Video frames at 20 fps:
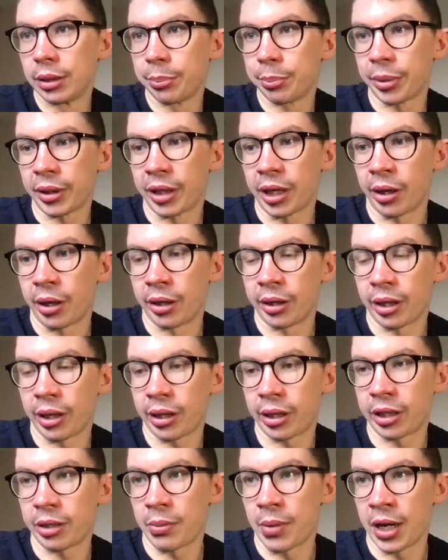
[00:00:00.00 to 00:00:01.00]
But no, I think
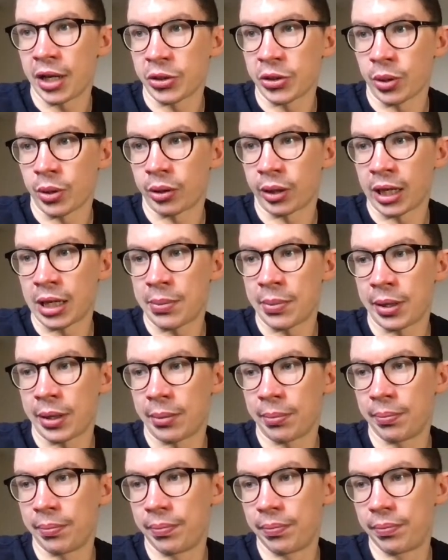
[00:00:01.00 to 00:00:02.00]
you may as well keep him.